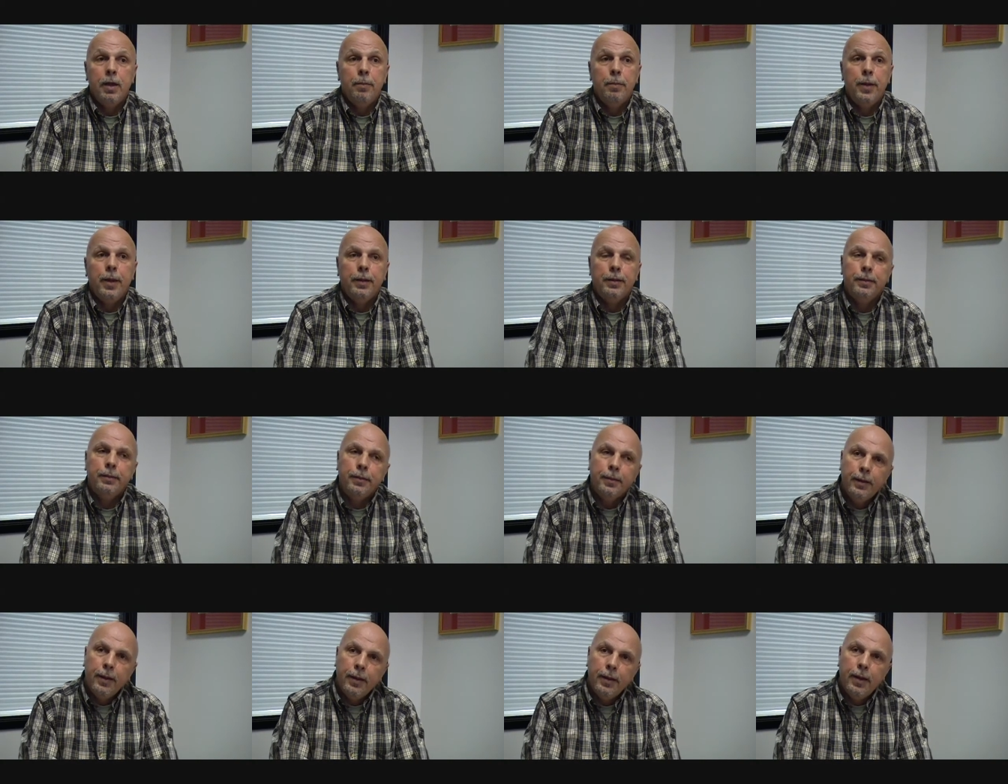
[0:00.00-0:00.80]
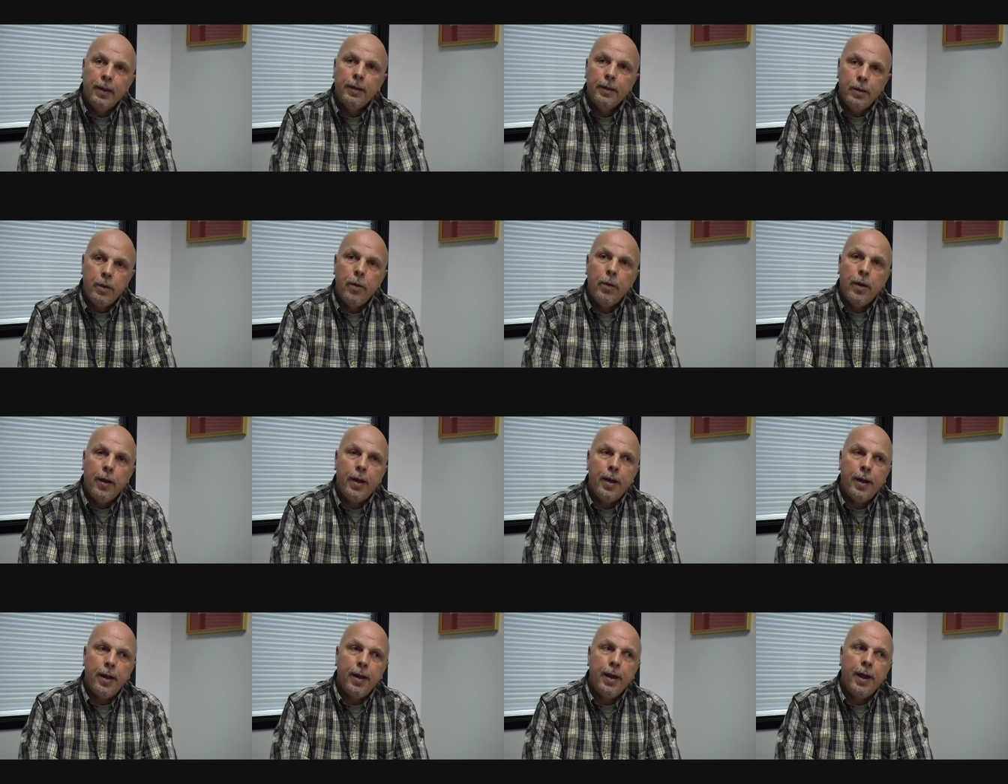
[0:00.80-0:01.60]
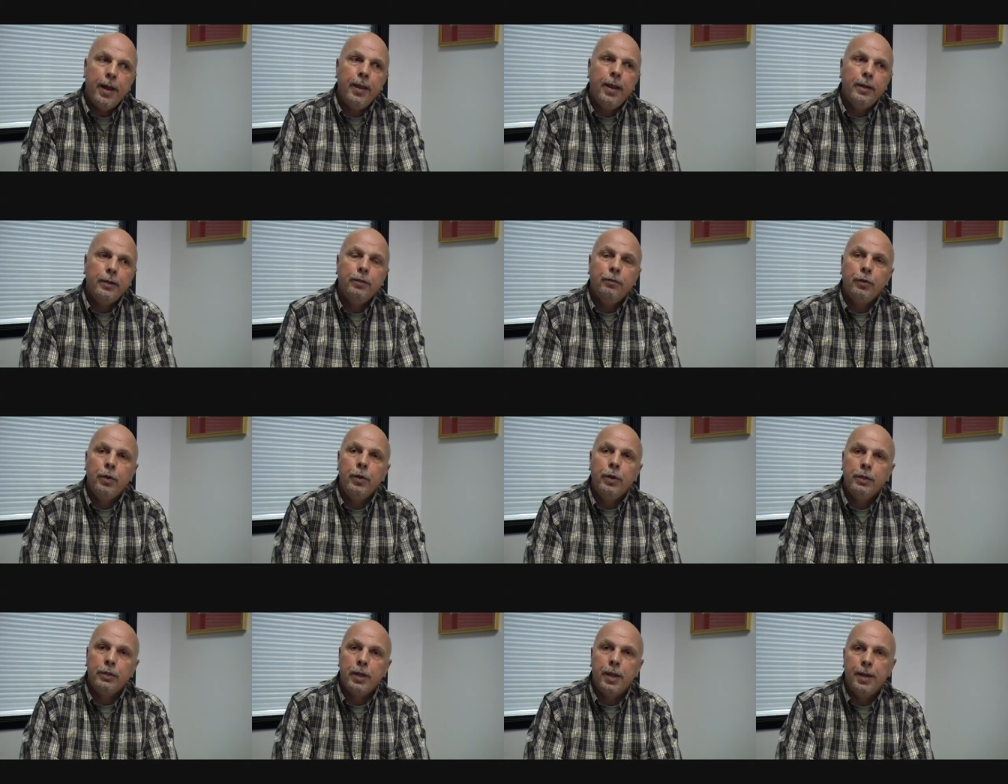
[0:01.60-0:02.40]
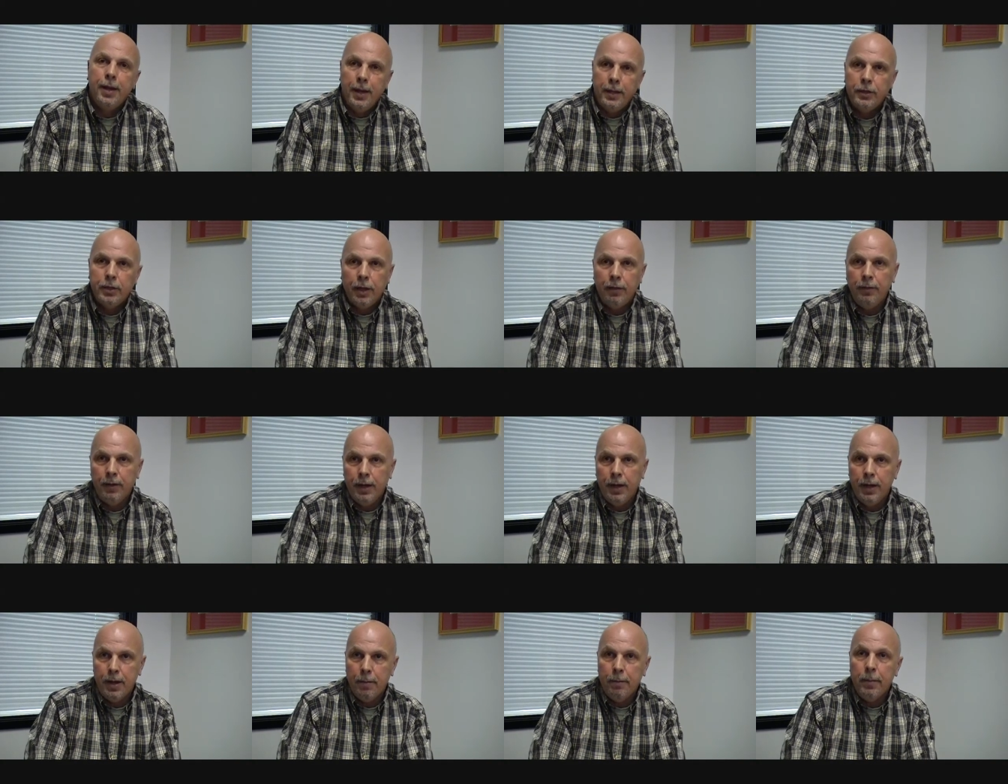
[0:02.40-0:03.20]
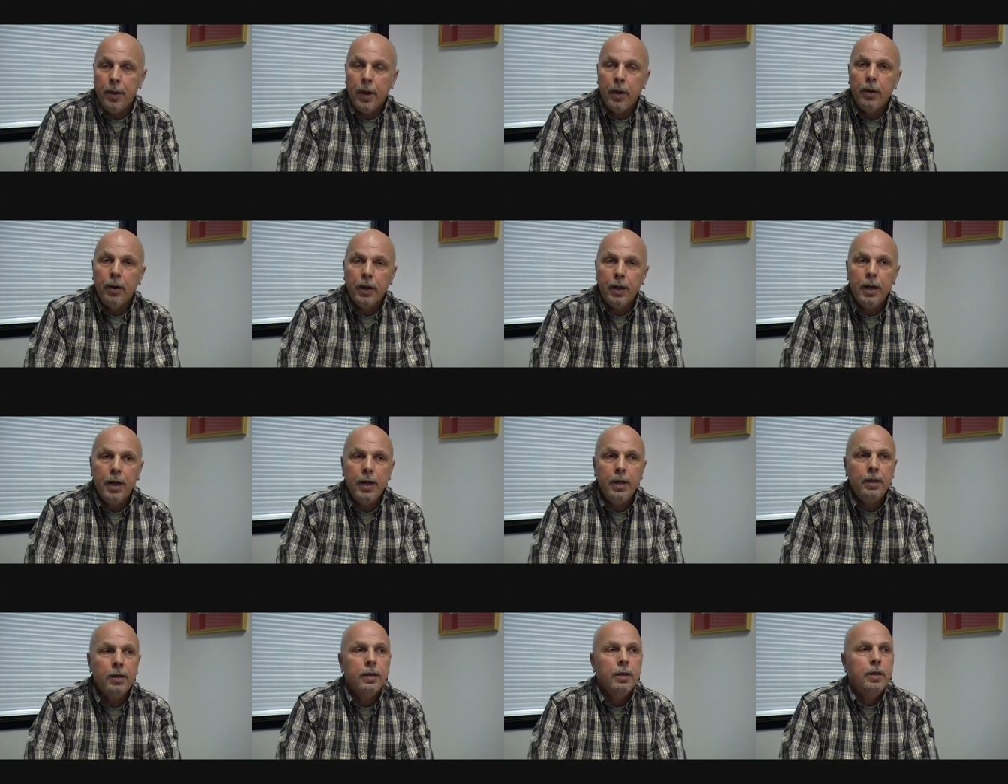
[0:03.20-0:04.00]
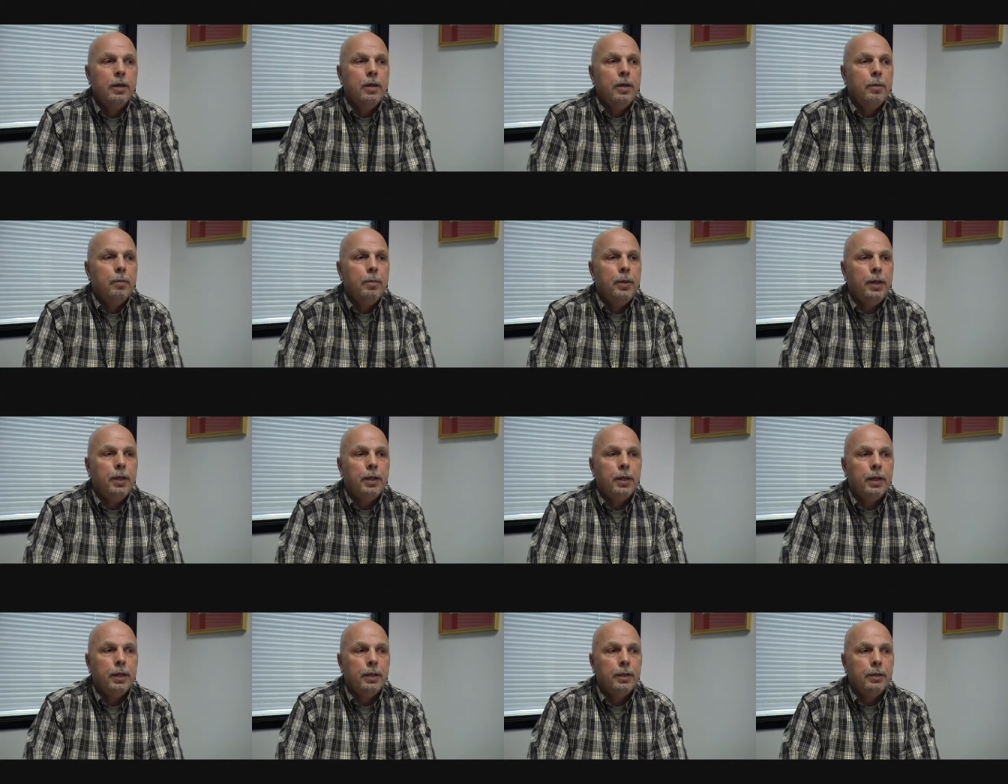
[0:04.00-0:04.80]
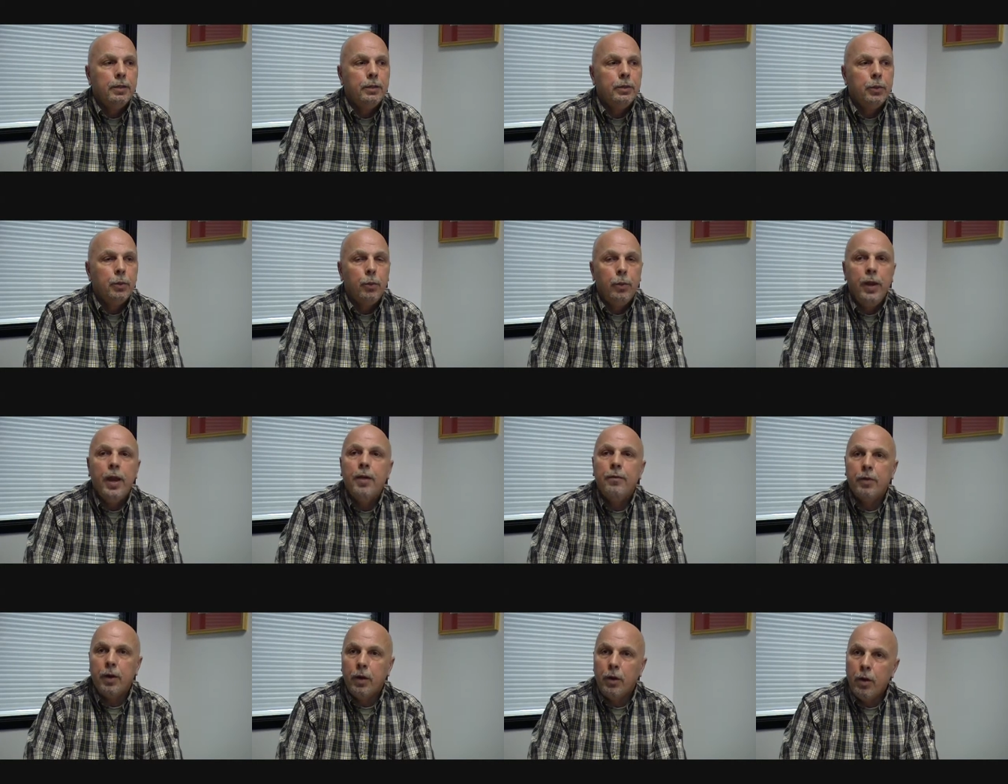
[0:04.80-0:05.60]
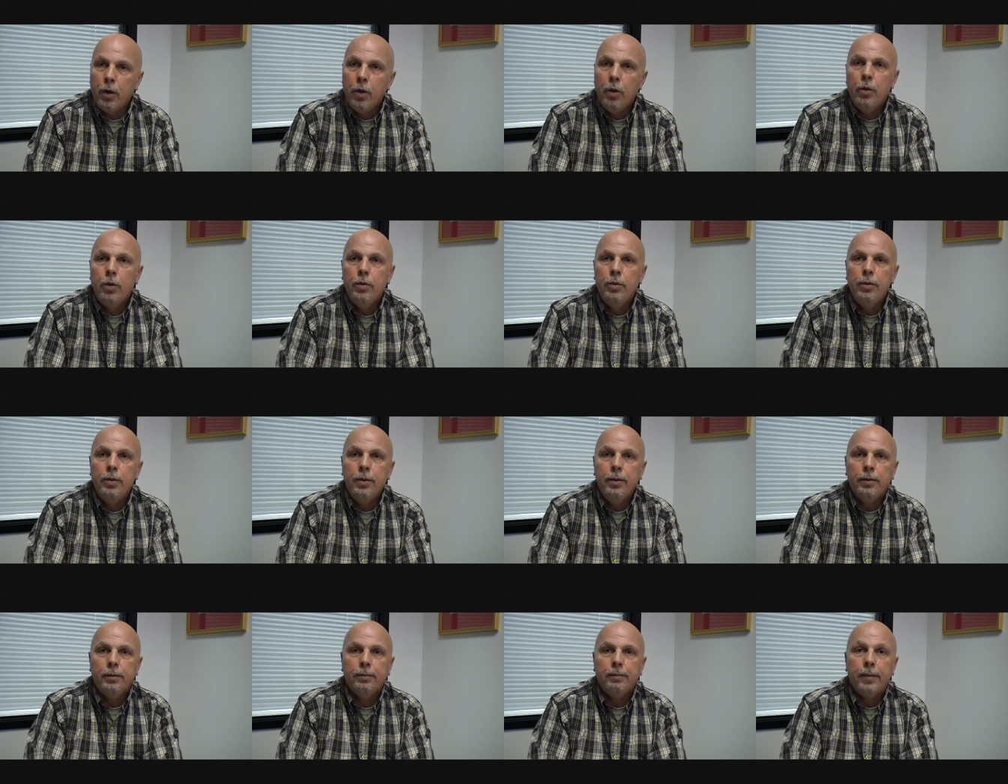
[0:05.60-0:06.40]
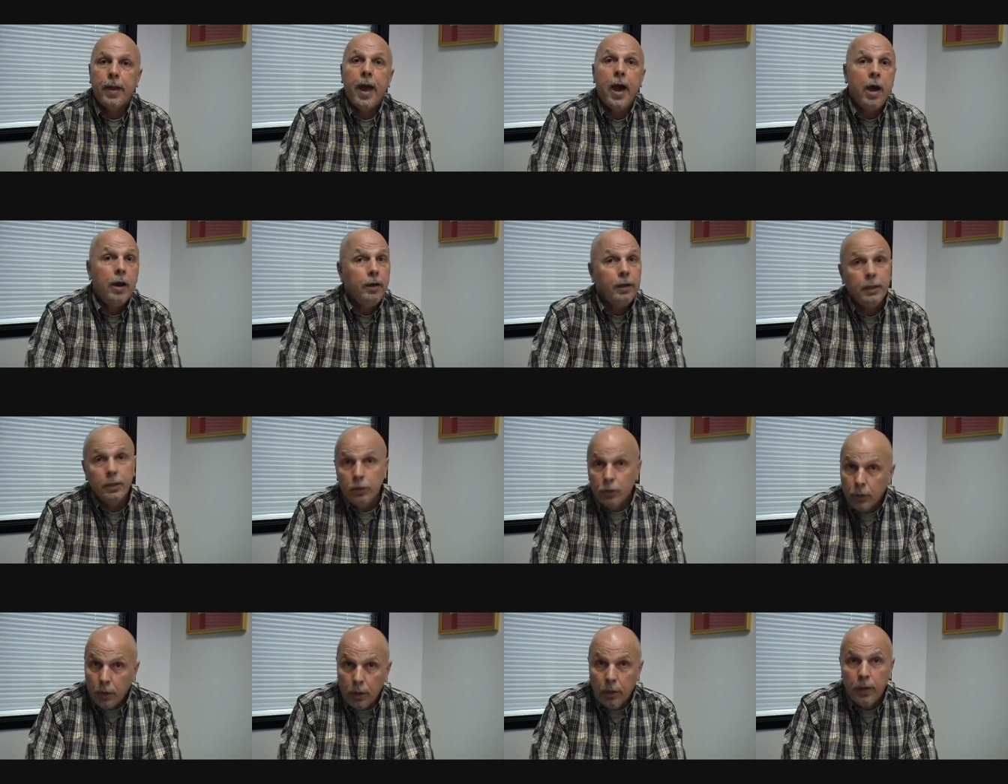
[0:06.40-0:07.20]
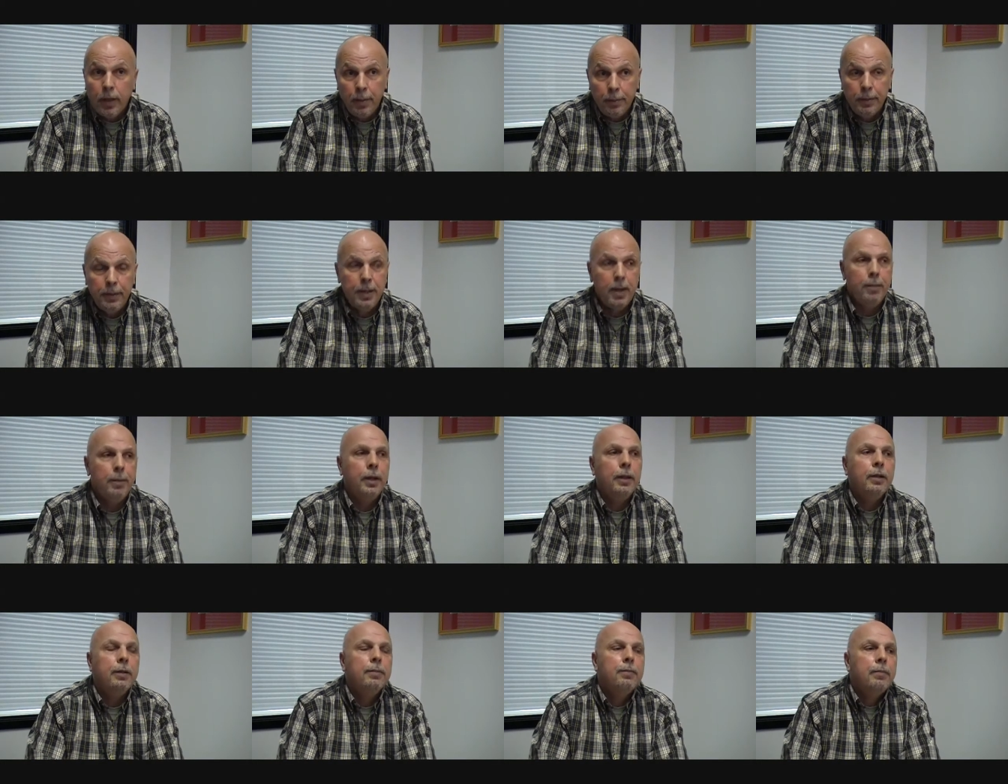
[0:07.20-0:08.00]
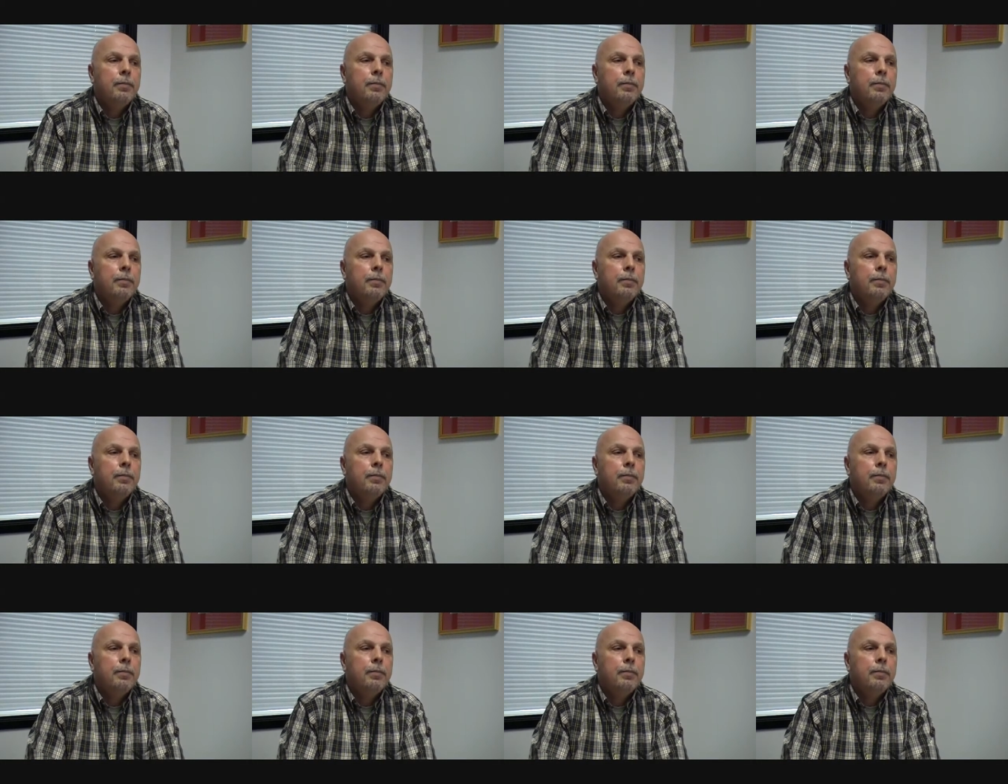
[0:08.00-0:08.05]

But you know, I like to focus on HIV in America okay. because we have our own out of control epidemic.